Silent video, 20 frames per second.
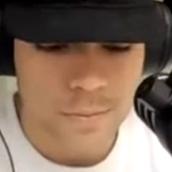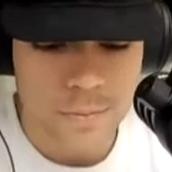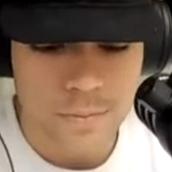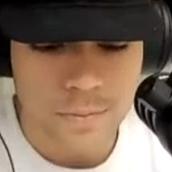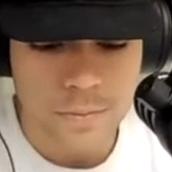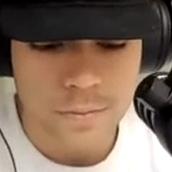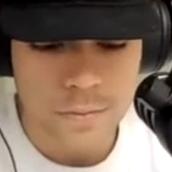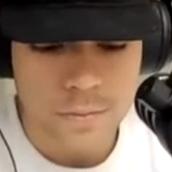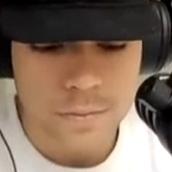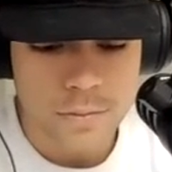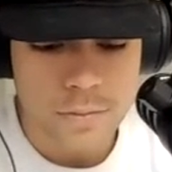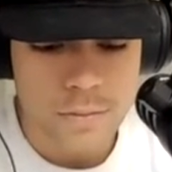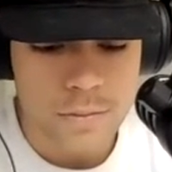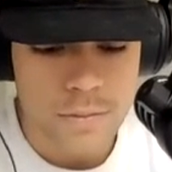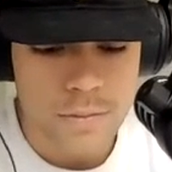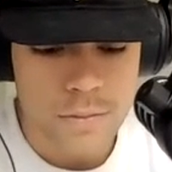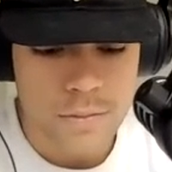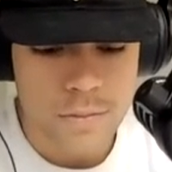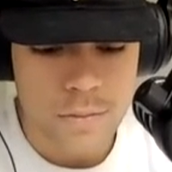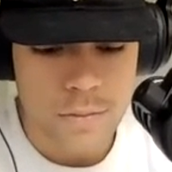
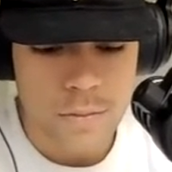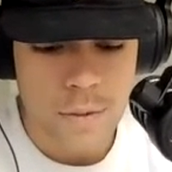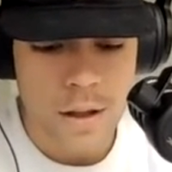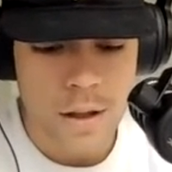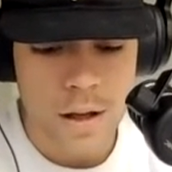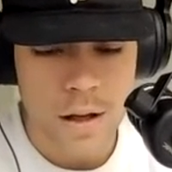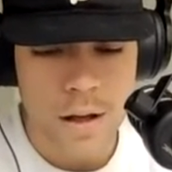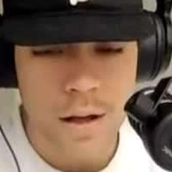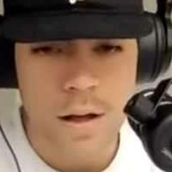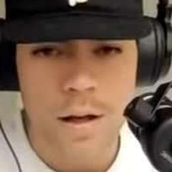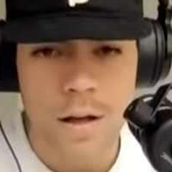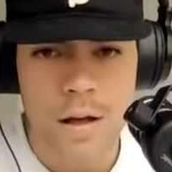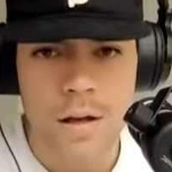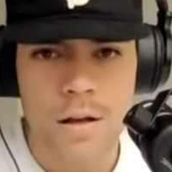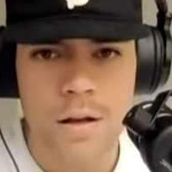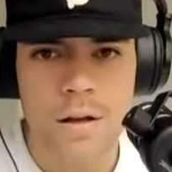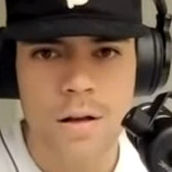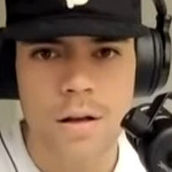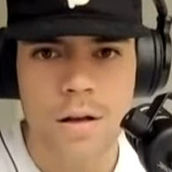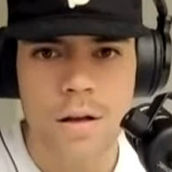
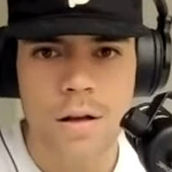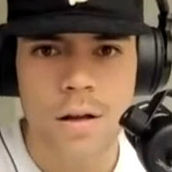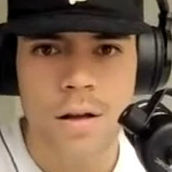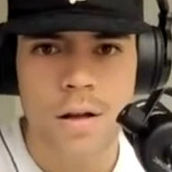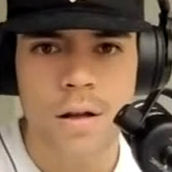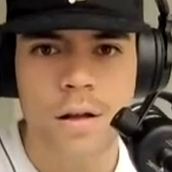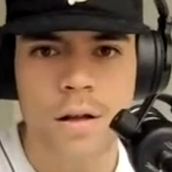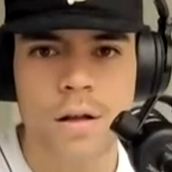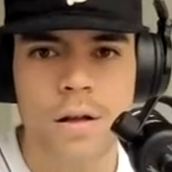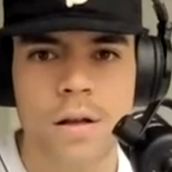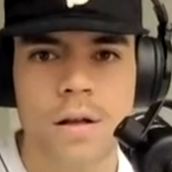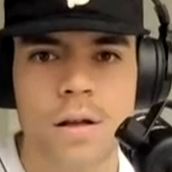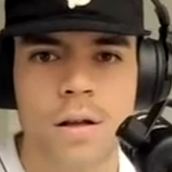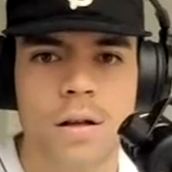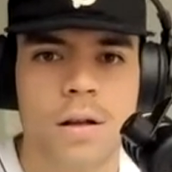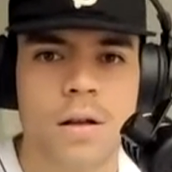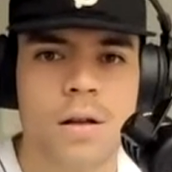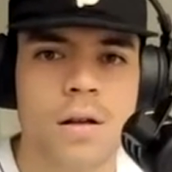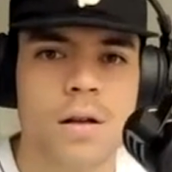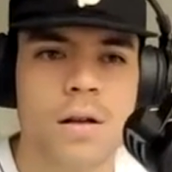
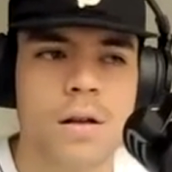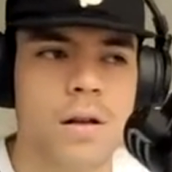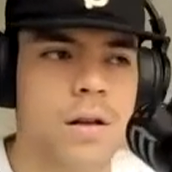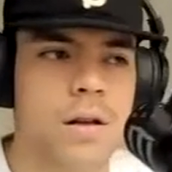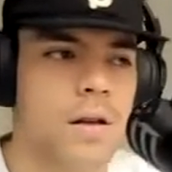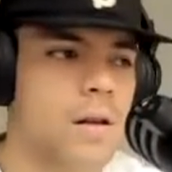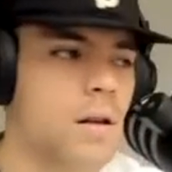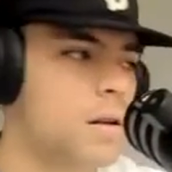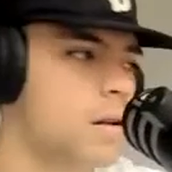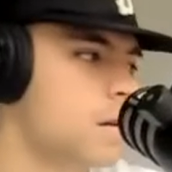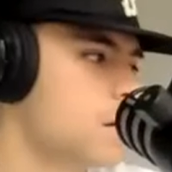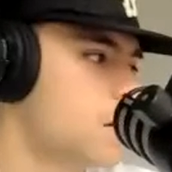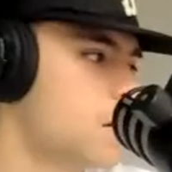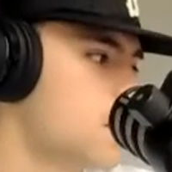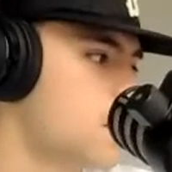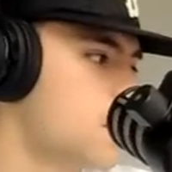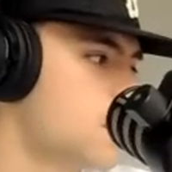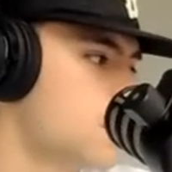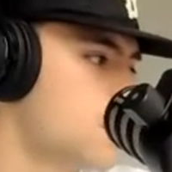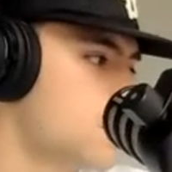
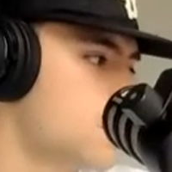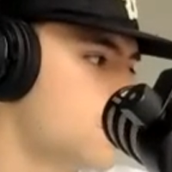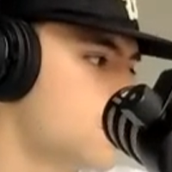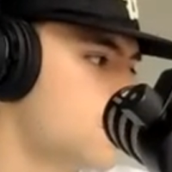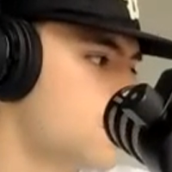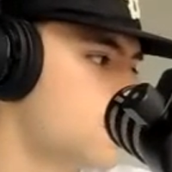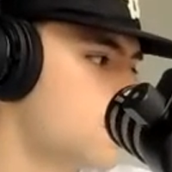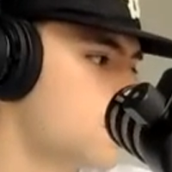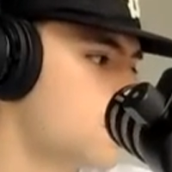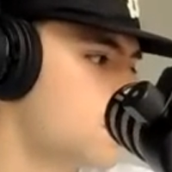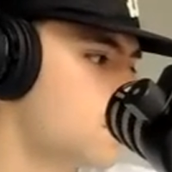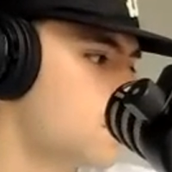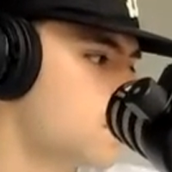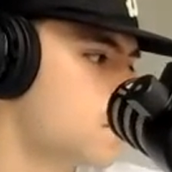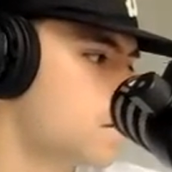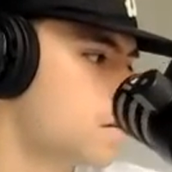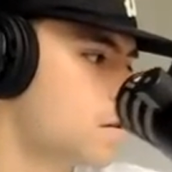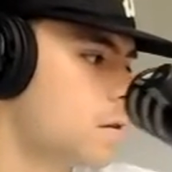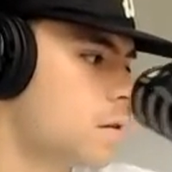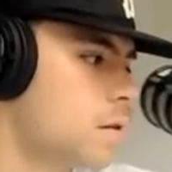
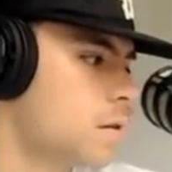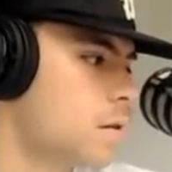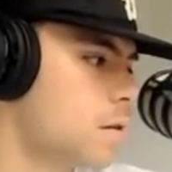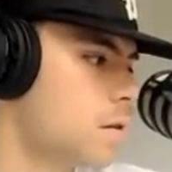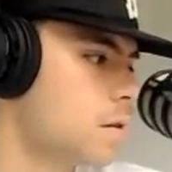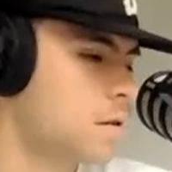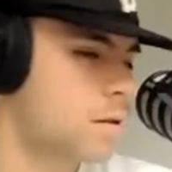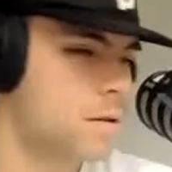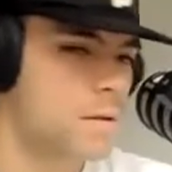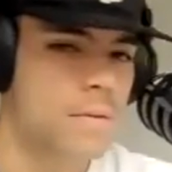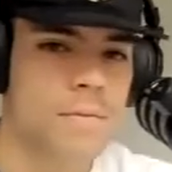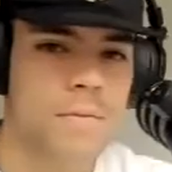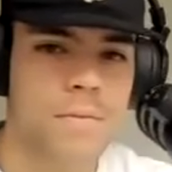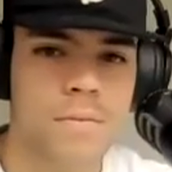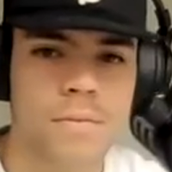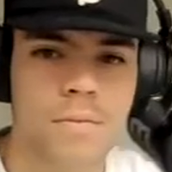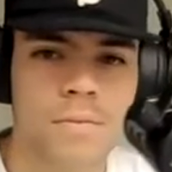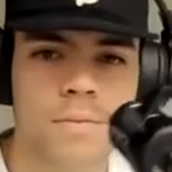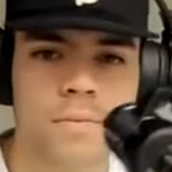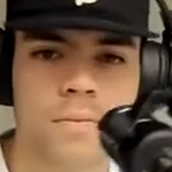
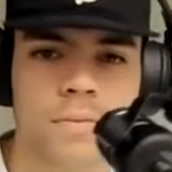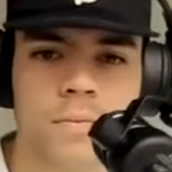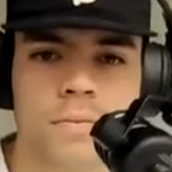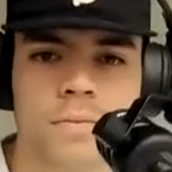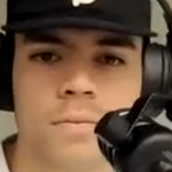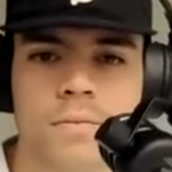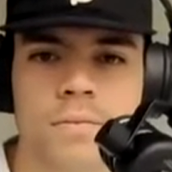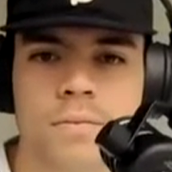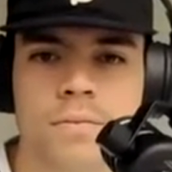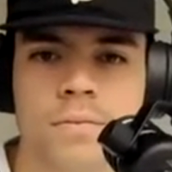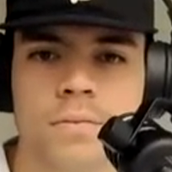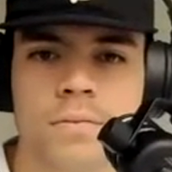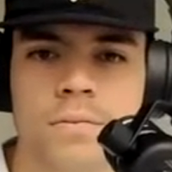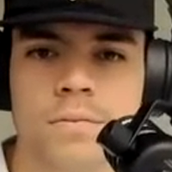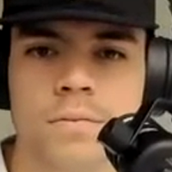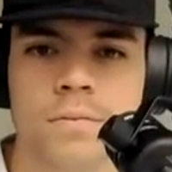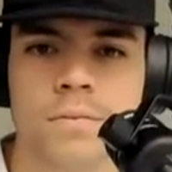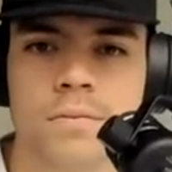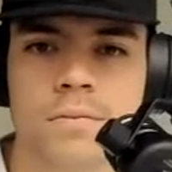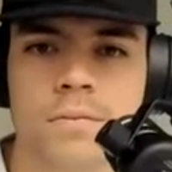
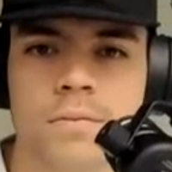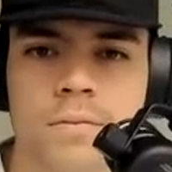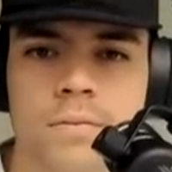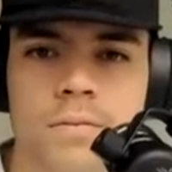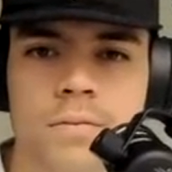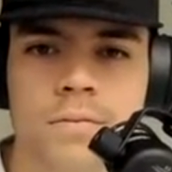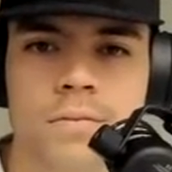The person shown says nothing.